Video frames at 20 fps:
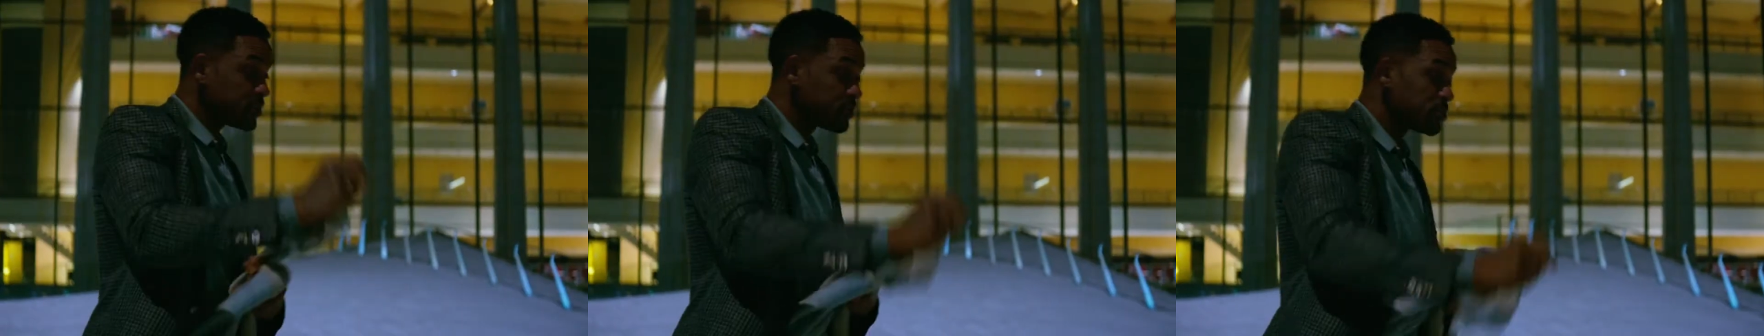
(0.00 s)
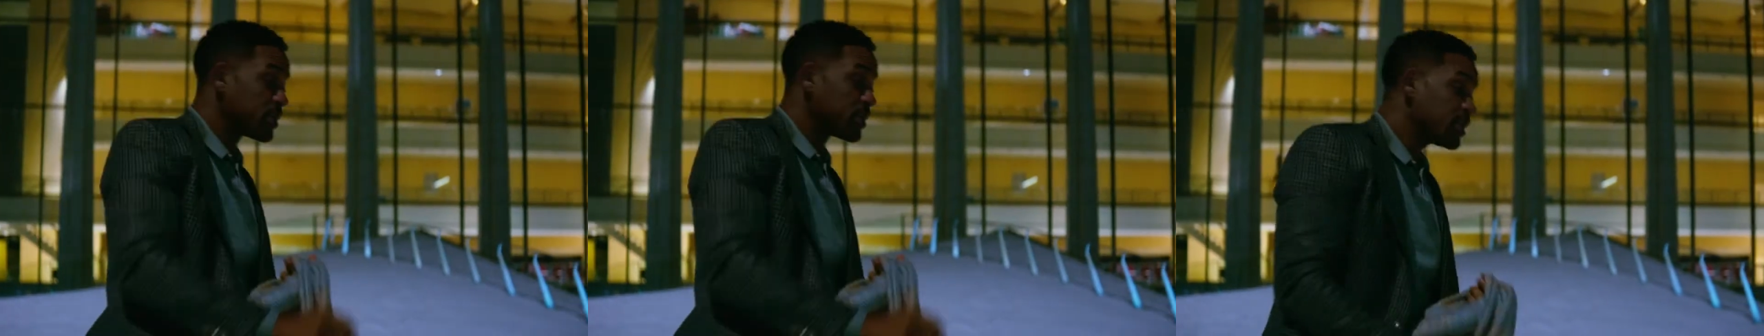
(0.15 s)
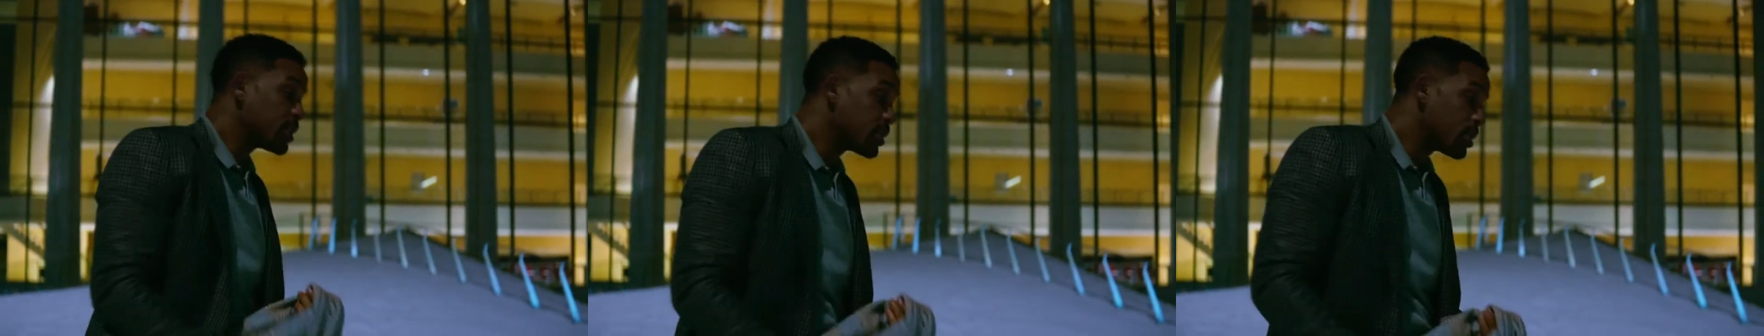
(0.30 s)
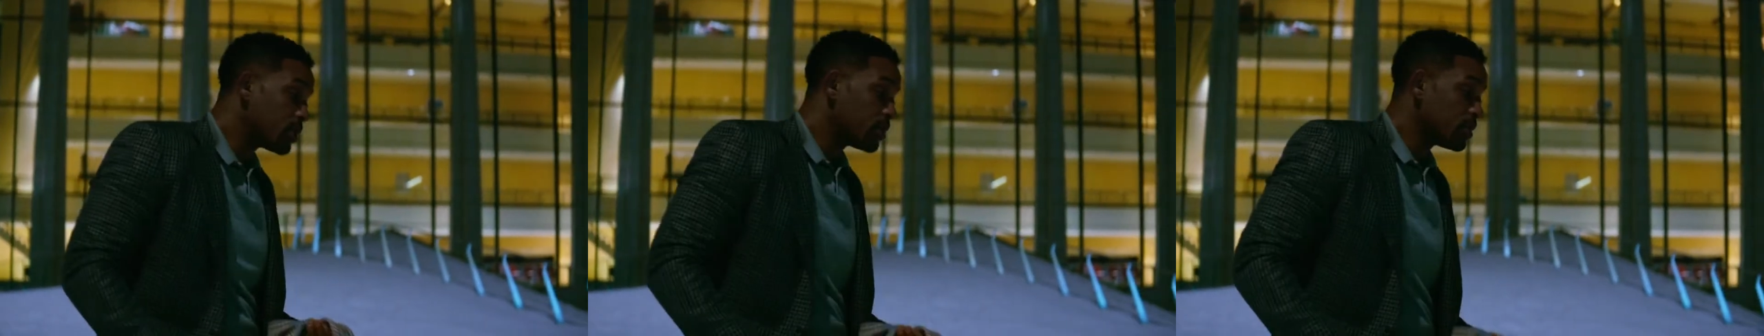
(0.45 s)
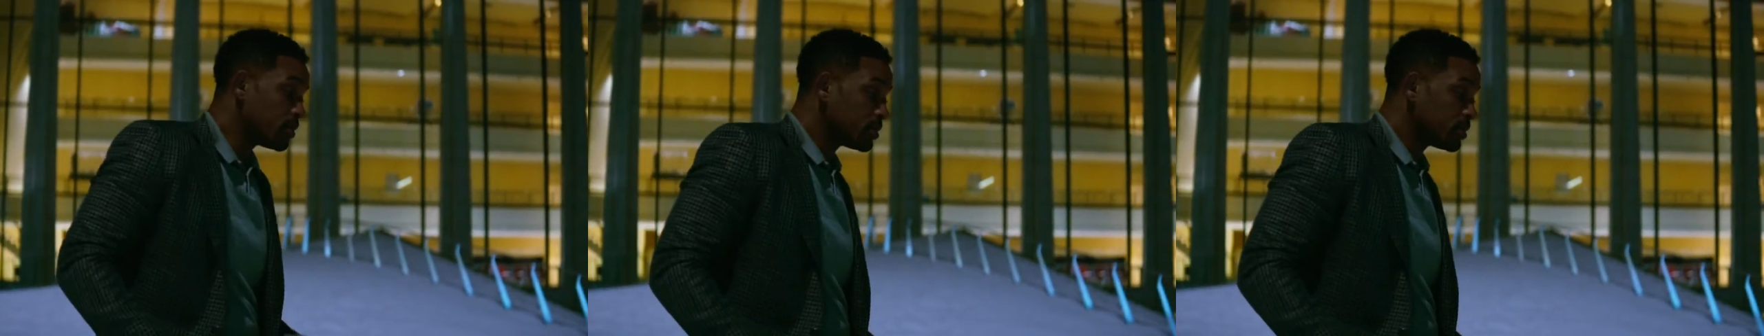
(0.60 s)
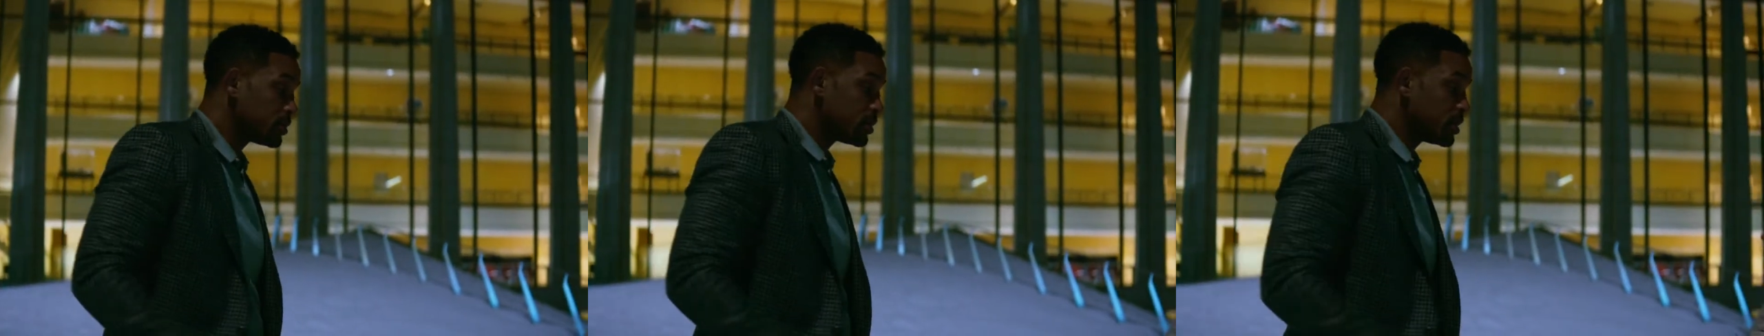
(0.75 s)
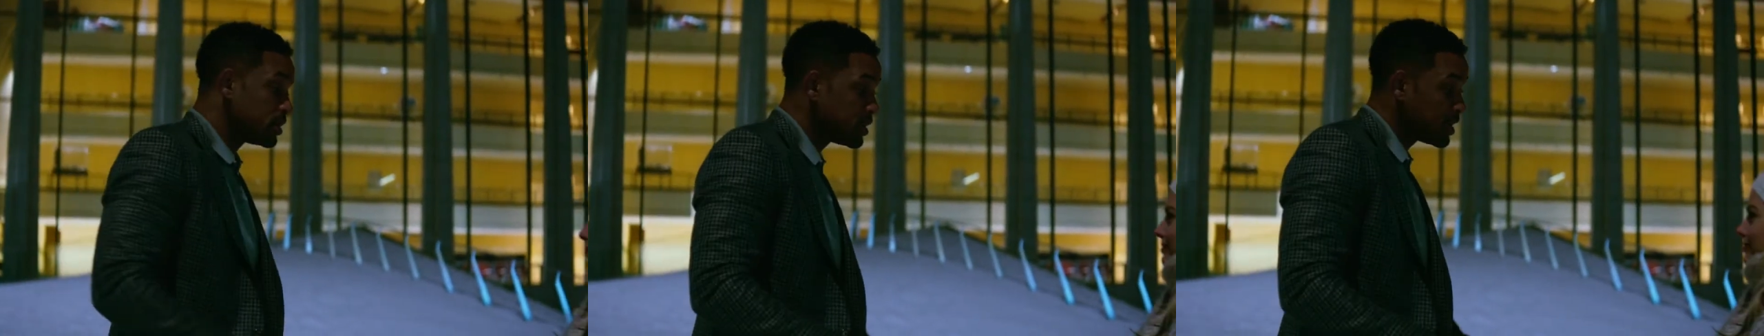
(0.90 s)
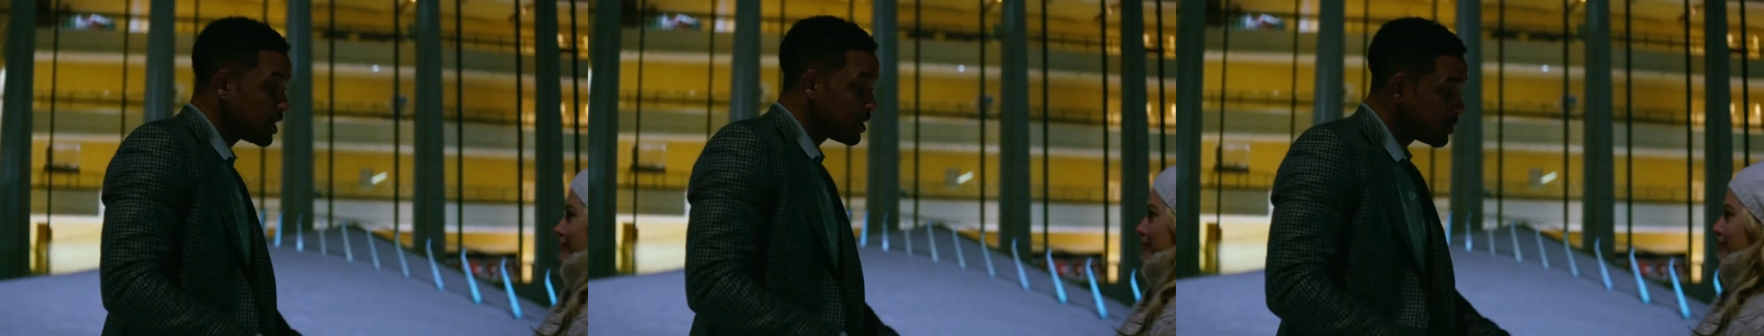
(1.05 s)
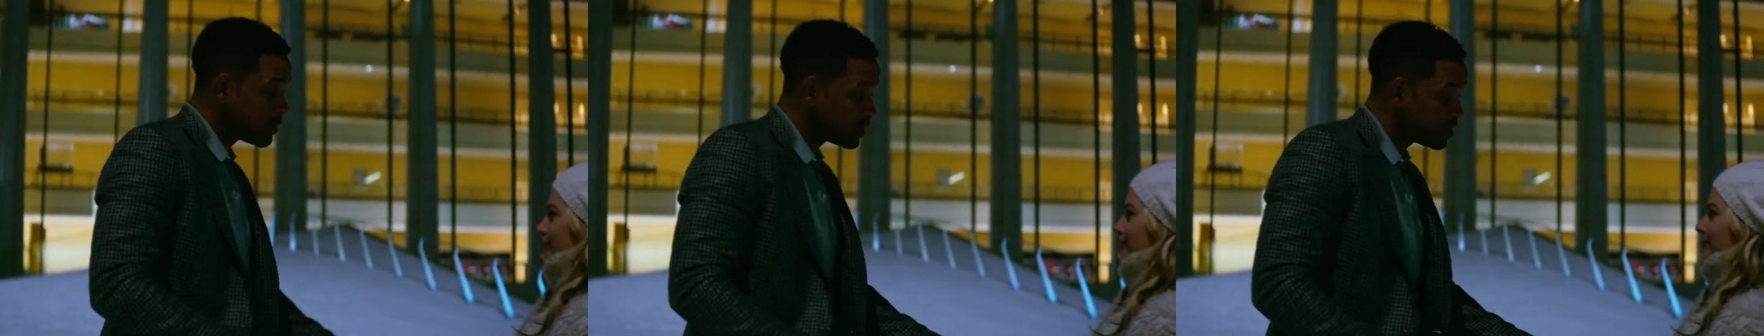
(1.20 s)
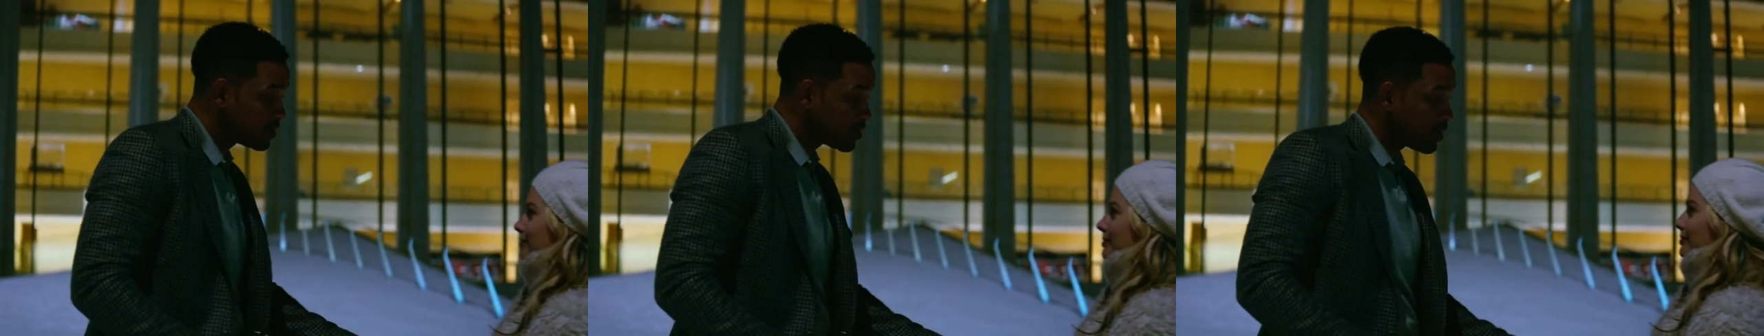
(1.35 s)
it's really cold. Now I'm
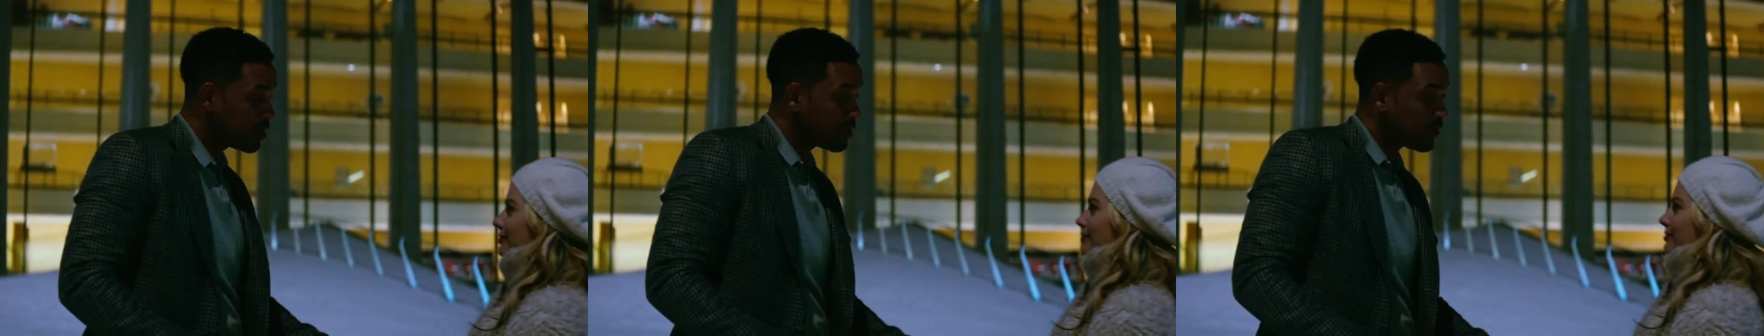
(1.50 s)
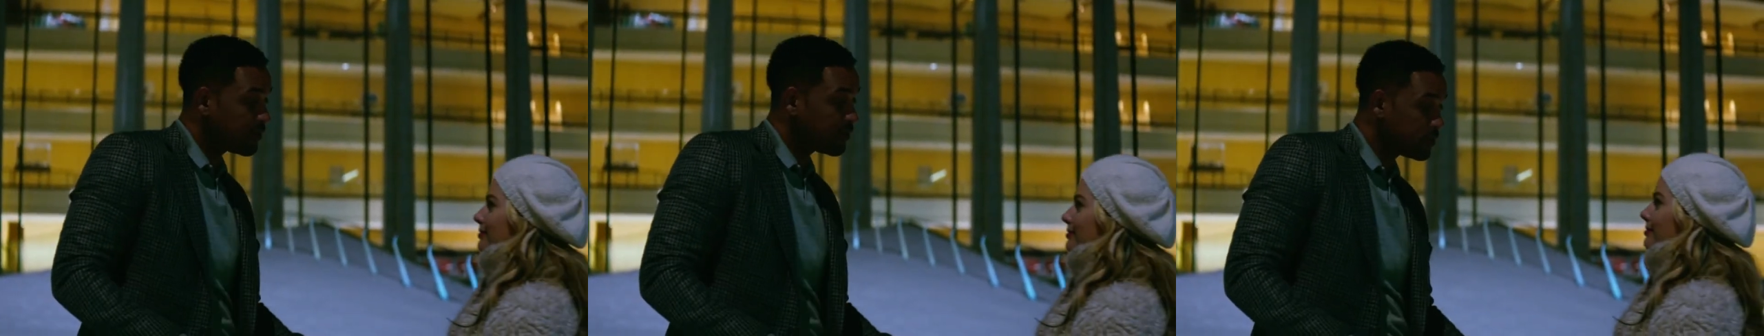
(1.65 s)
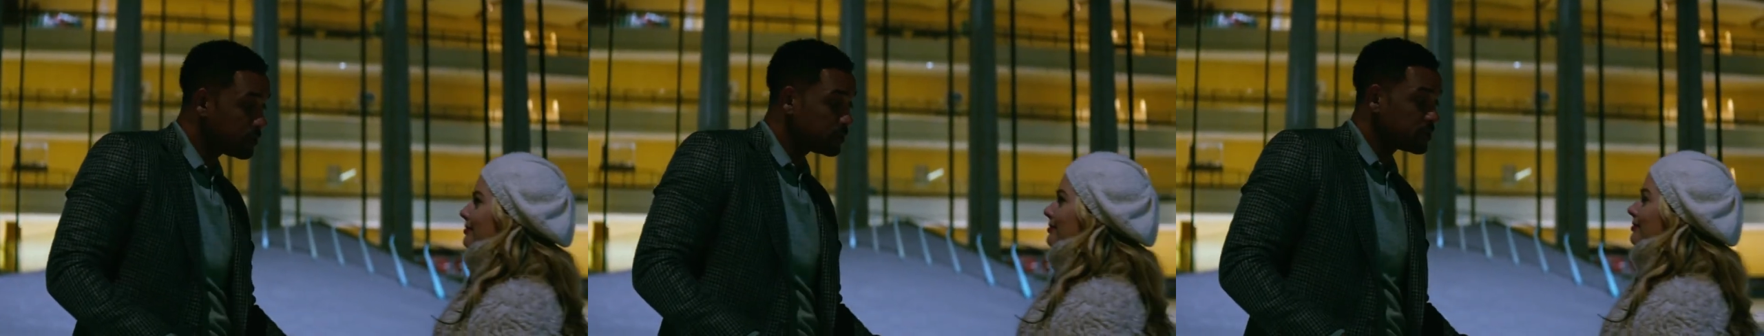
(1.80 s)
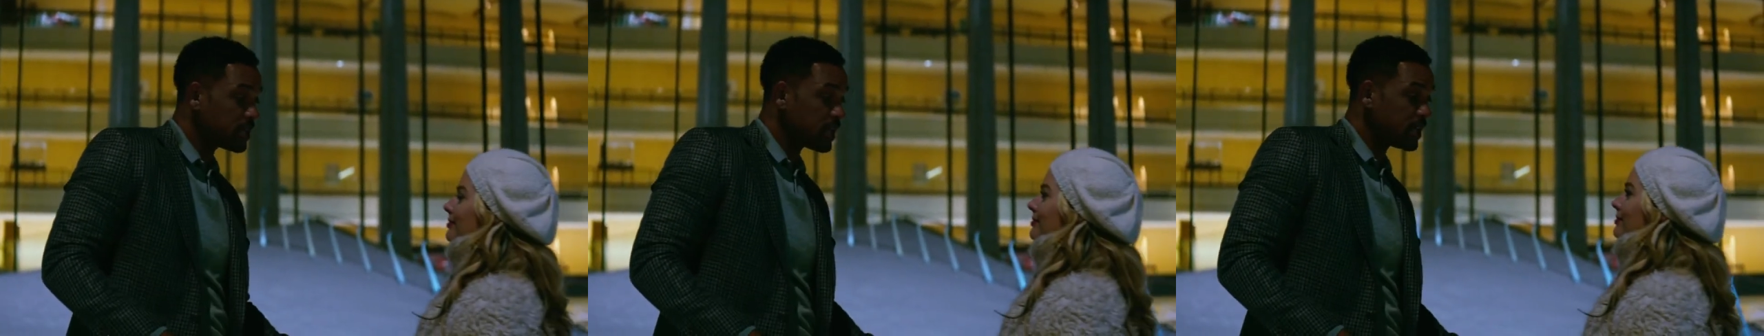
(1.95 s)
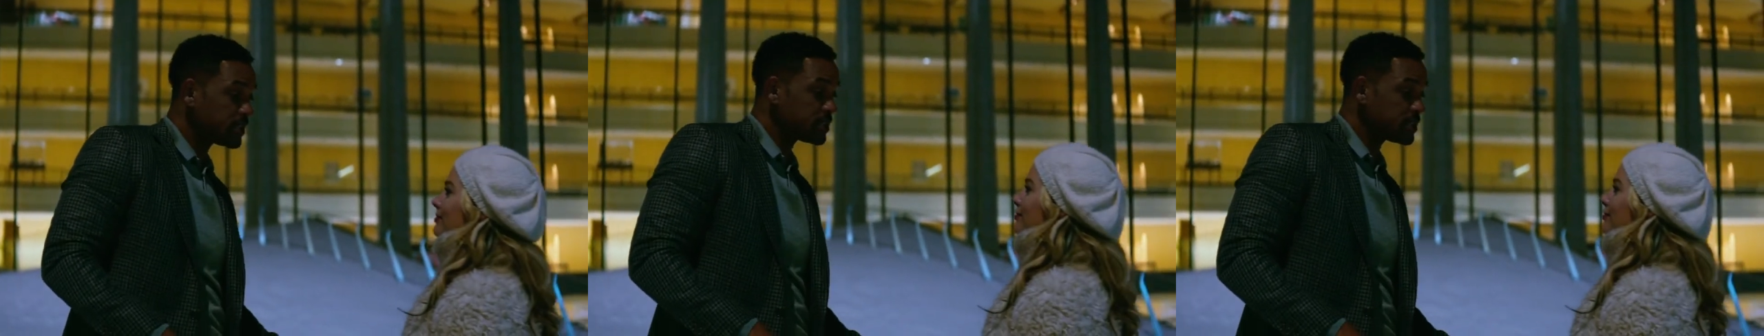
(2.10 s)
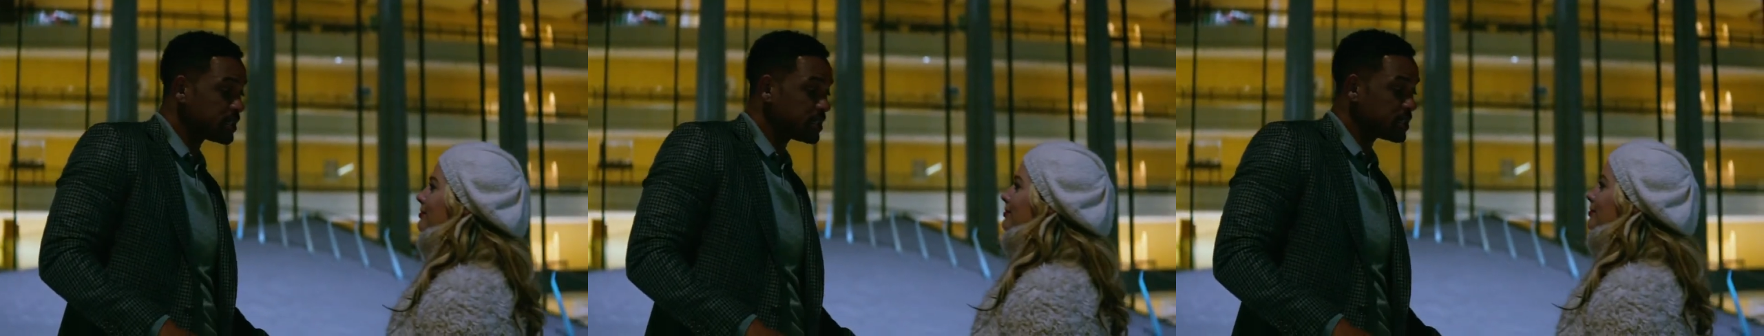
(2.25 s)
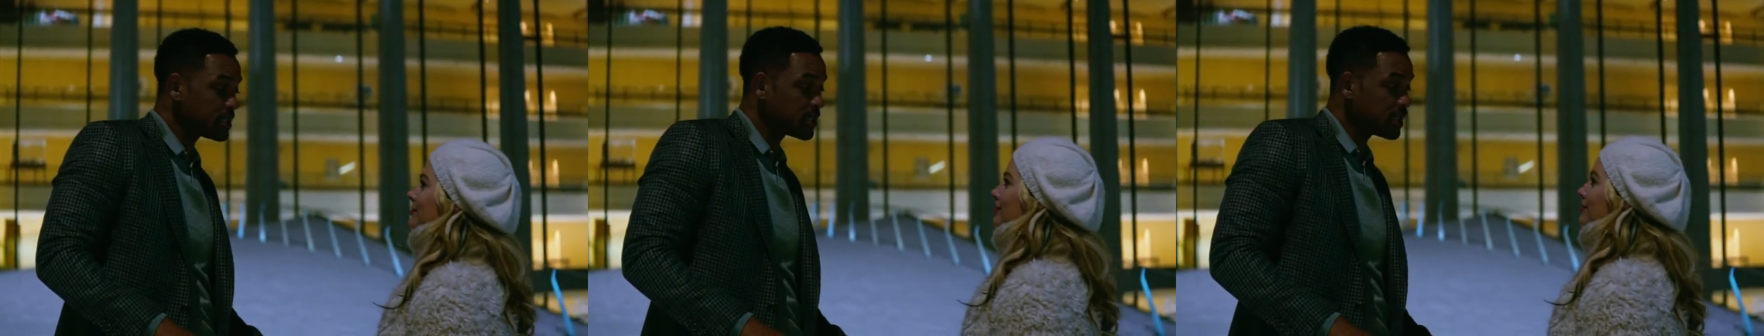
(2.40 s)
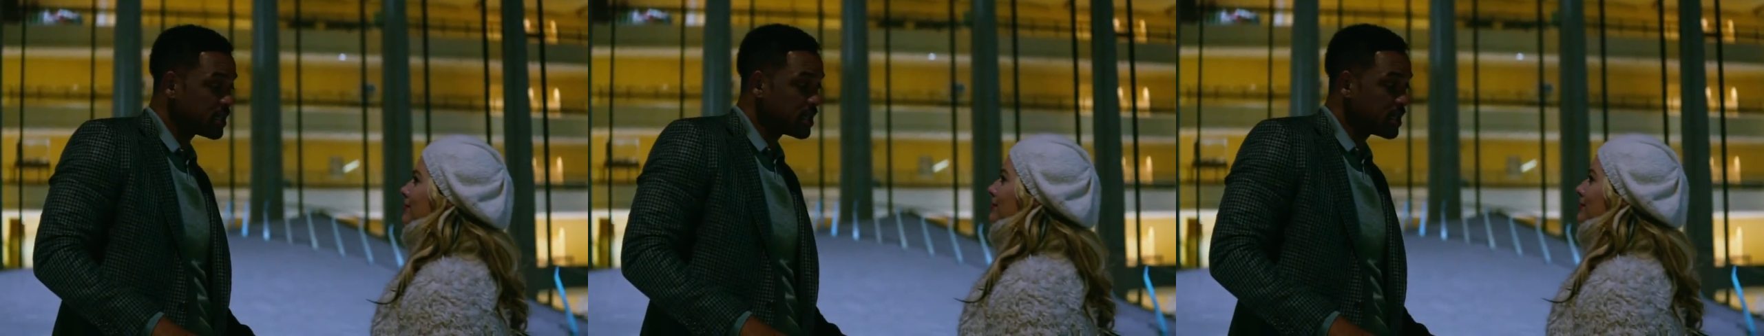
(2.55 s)
gonna show you a few touches,